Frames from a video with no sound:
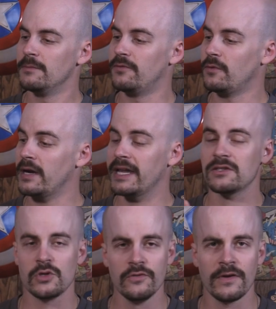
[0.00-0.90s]
before i
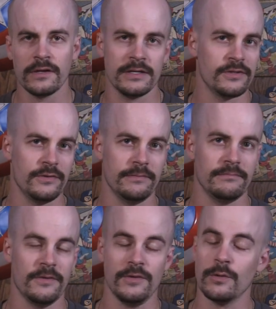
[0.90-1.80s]
get too far into it
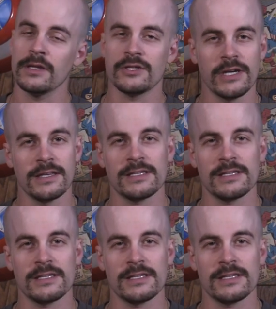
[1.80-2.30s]
if you want to check